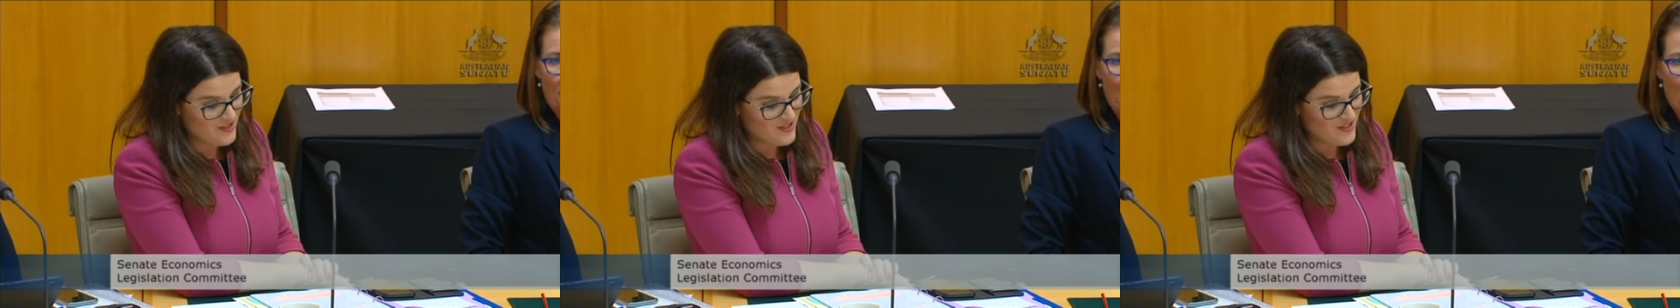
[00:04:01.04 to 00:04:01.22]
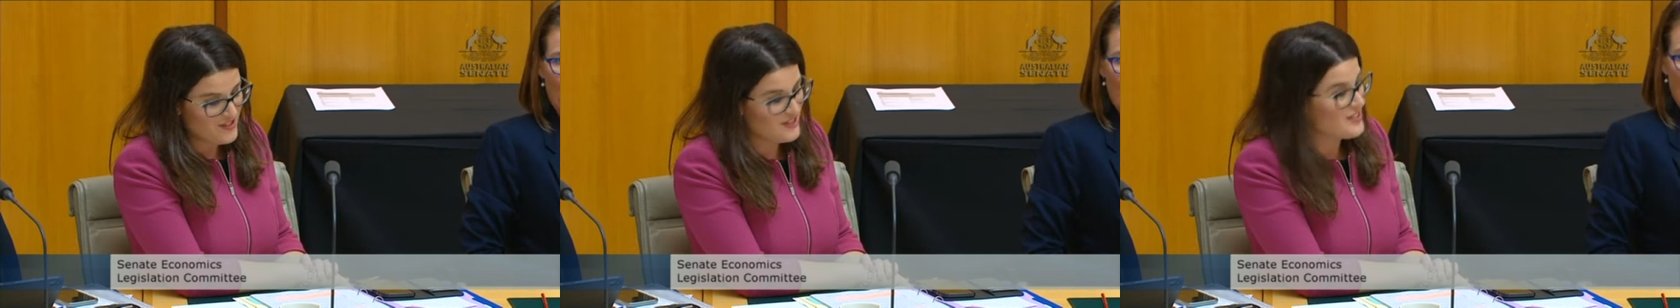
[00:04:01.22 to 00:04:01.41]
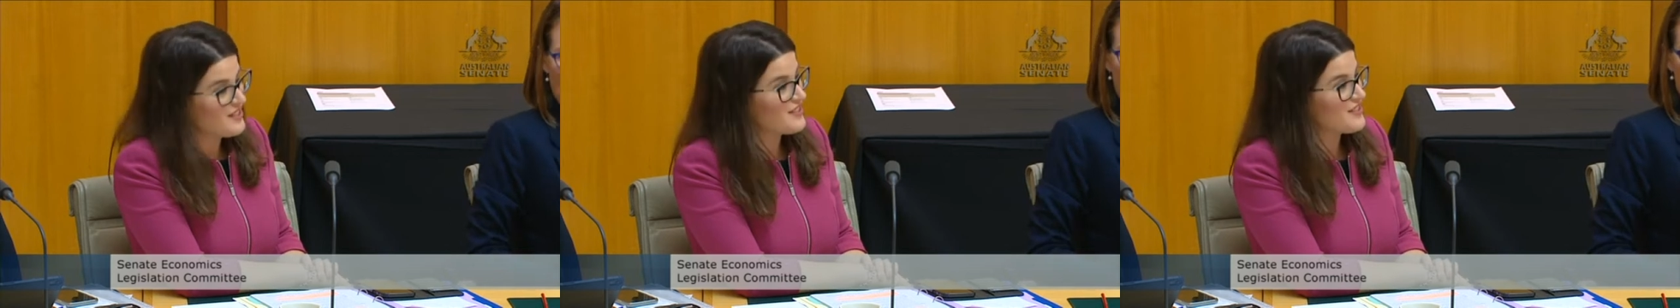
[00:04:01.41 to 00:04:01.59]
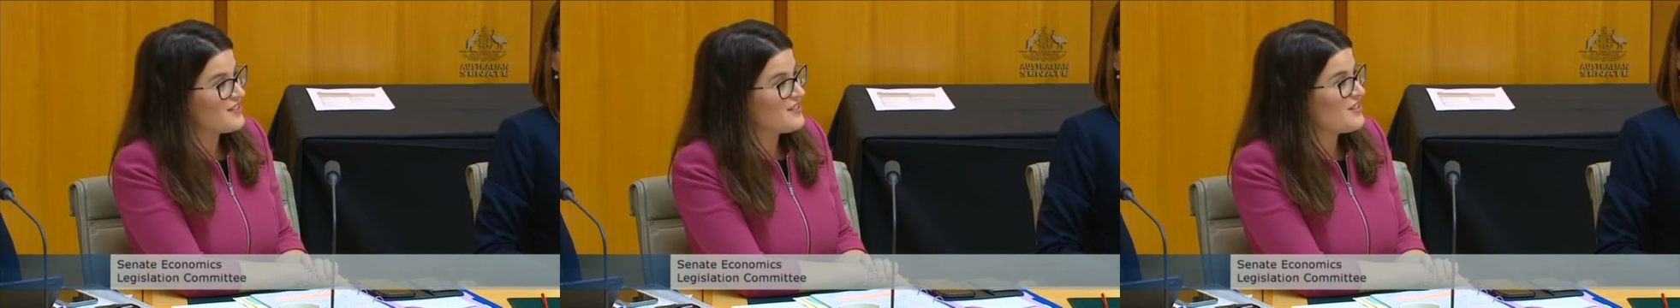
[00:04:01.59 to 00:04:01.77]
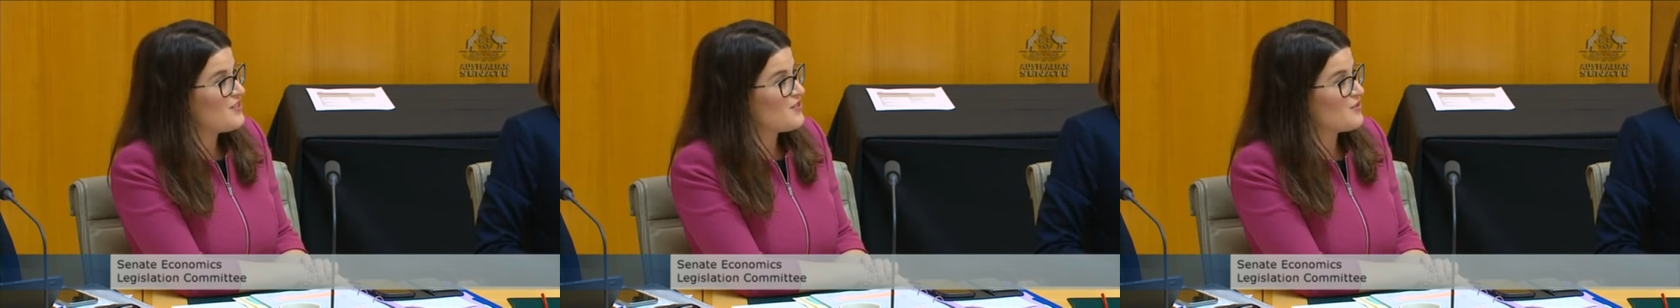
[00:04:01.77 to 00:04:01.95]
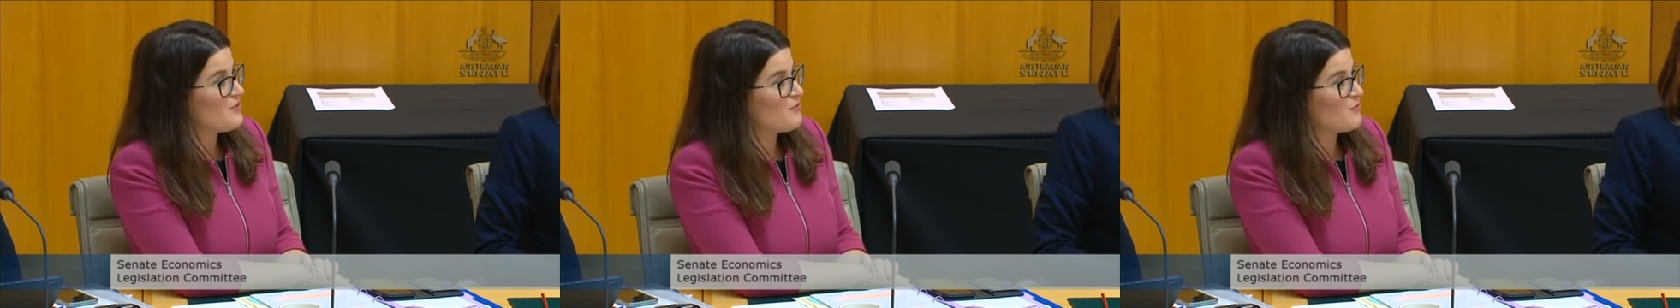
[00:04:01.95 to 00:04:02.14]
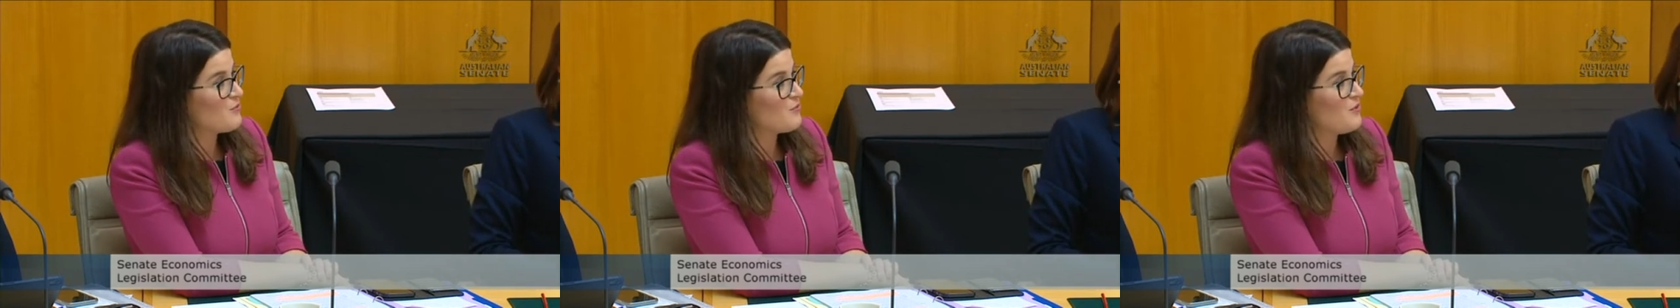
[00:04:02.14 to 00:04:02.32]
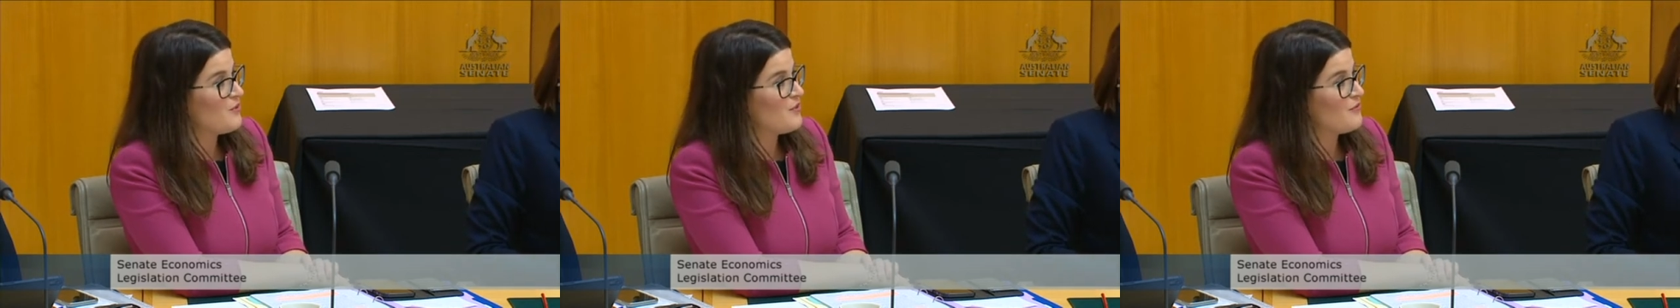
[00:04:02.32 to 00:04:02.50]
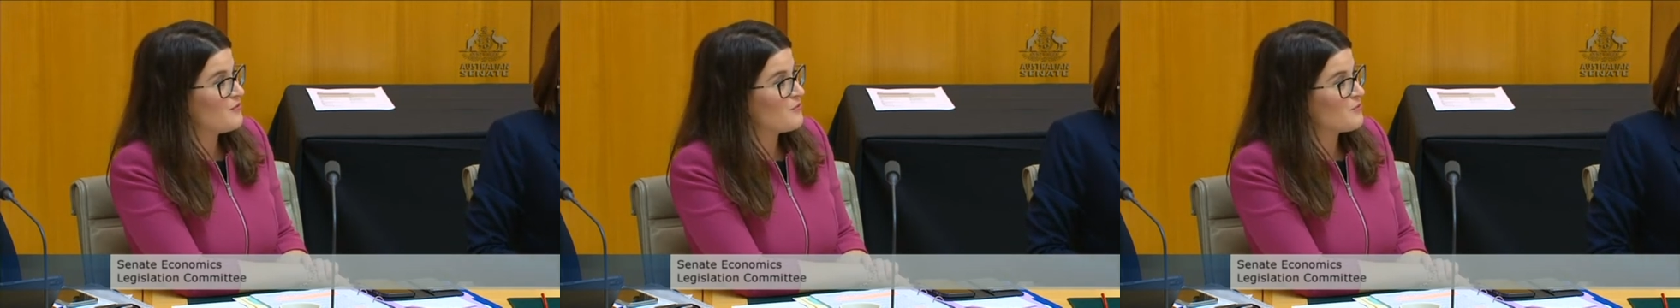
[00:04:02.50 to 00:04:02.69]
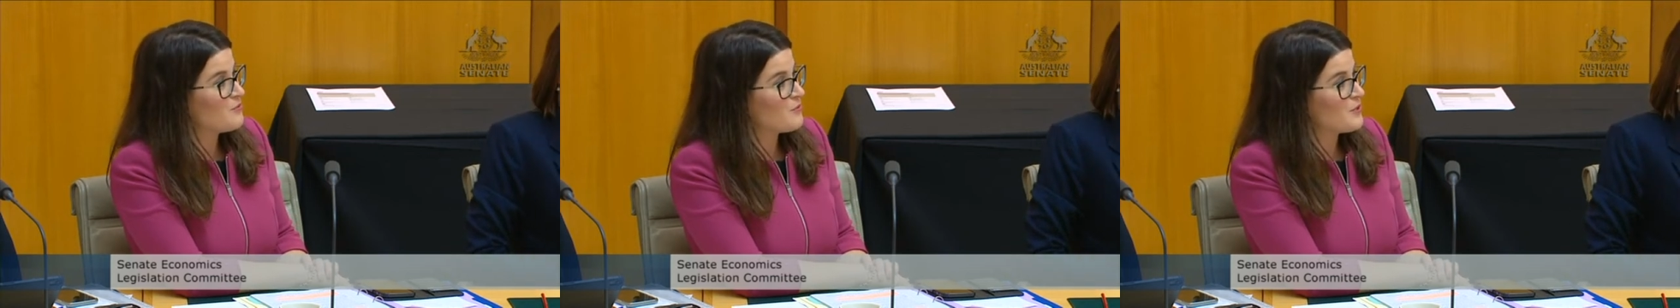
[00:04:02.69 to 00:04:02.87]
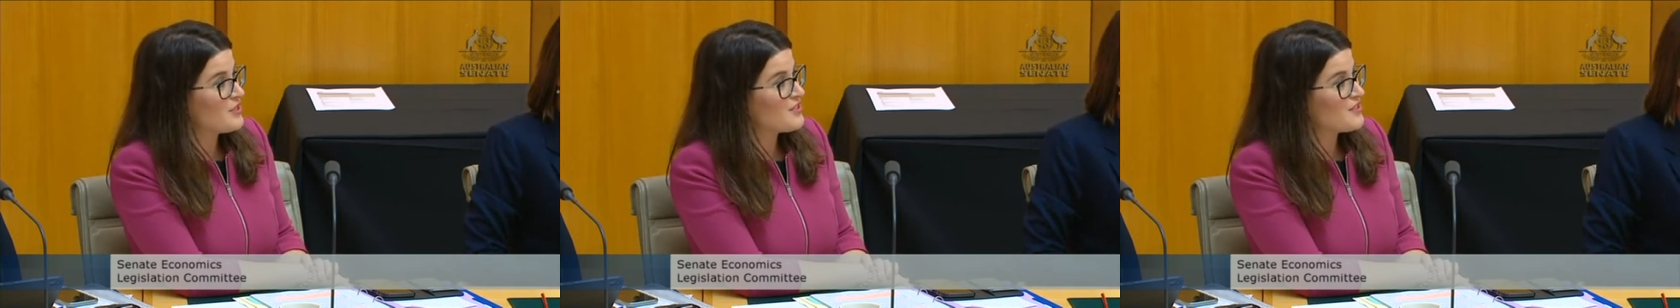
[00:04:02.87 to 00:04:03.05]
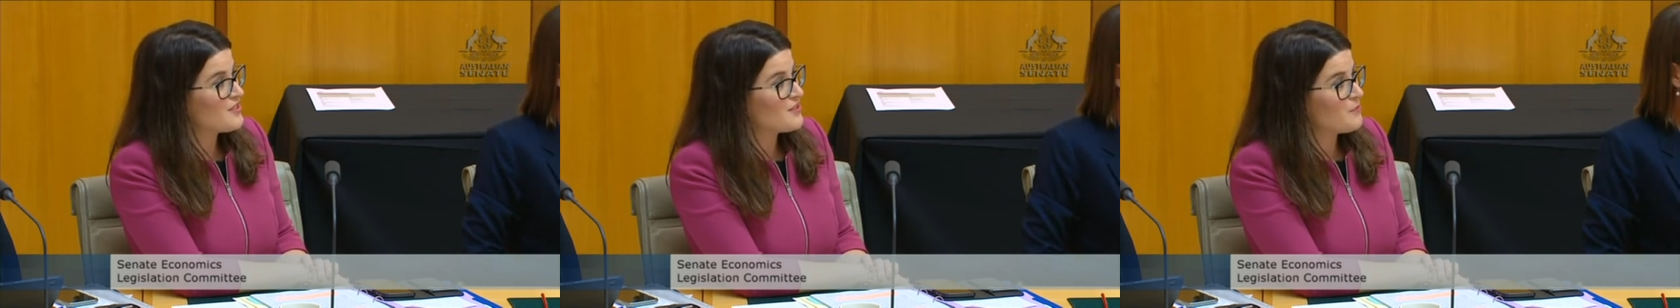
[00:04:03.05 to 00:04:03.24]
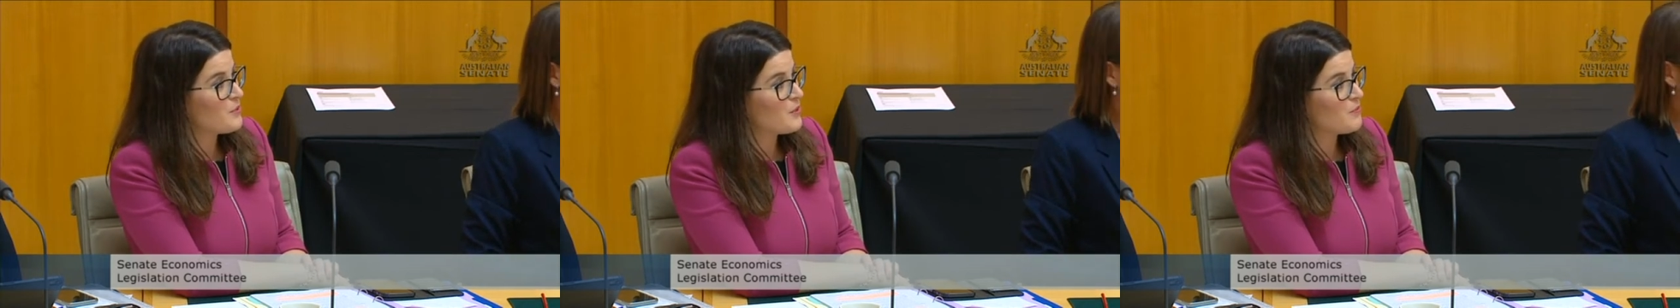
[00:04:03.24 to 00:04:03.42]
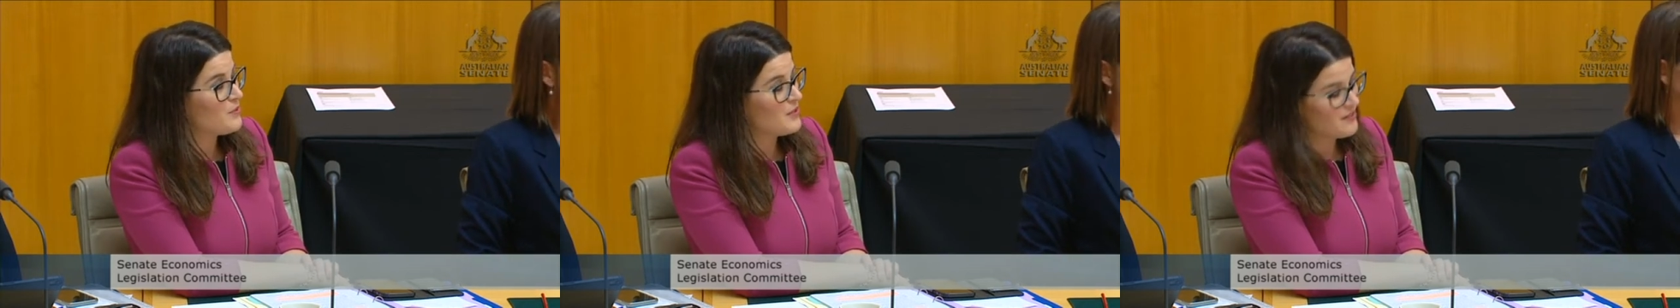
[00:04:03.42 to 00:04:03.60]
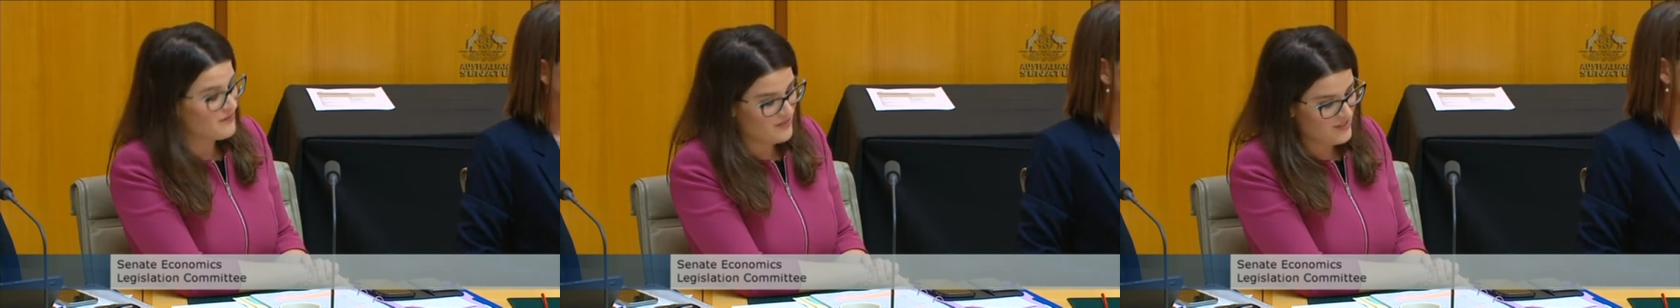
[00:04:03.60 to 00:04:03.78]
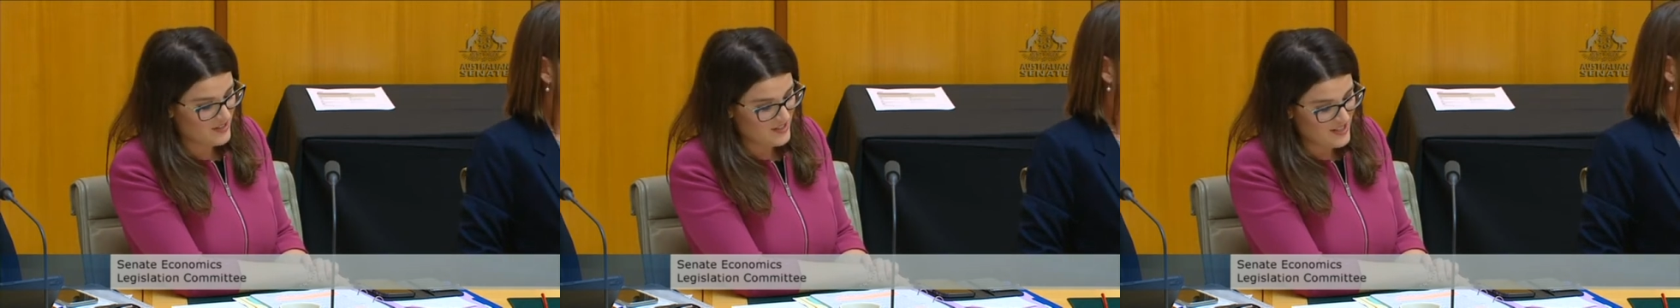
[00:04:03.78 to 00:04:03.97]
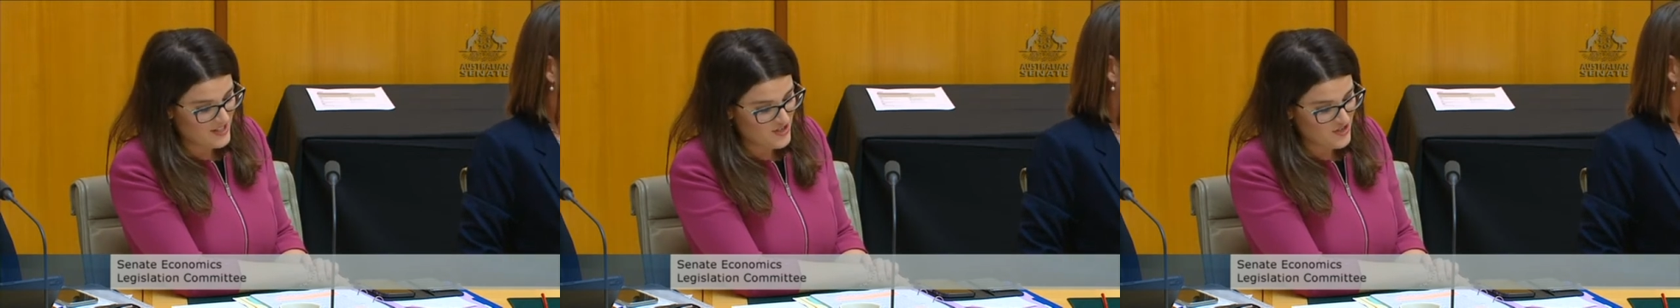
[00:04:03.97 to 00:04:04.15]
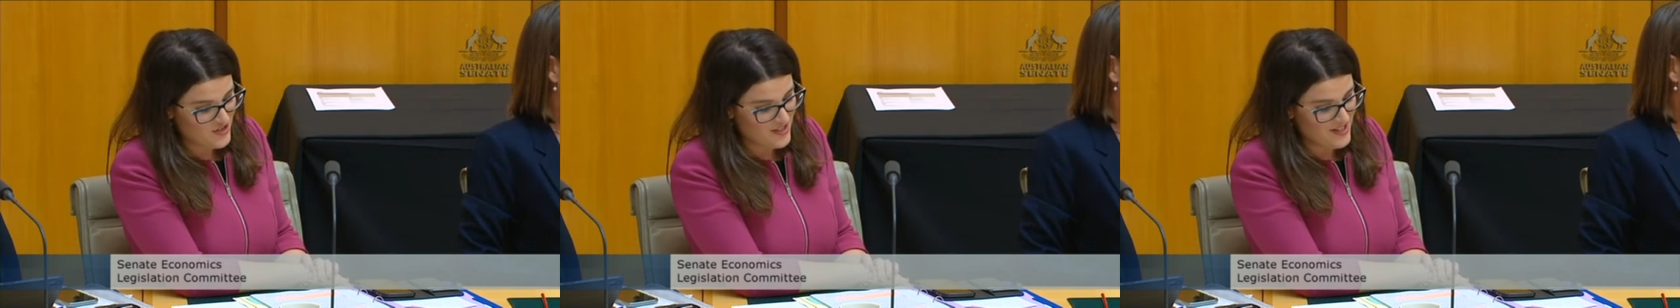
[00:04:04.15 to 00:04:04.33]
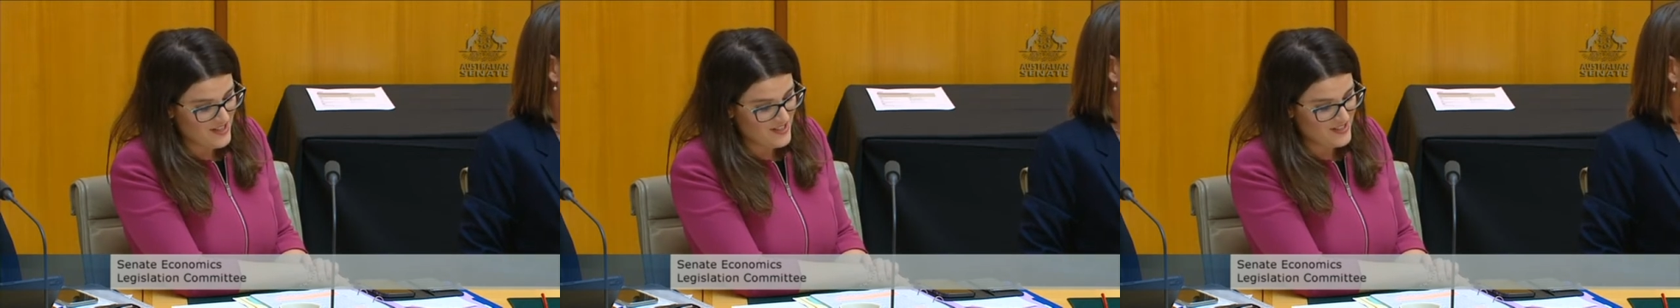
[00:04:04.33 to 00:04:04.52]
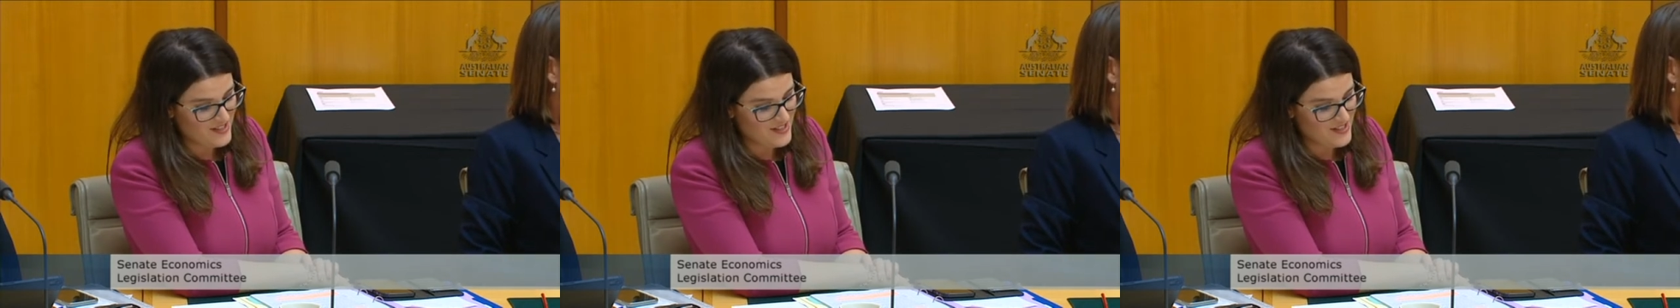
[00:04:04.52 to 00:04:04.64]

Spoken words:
to the extent of which the Bob Brown Foundation has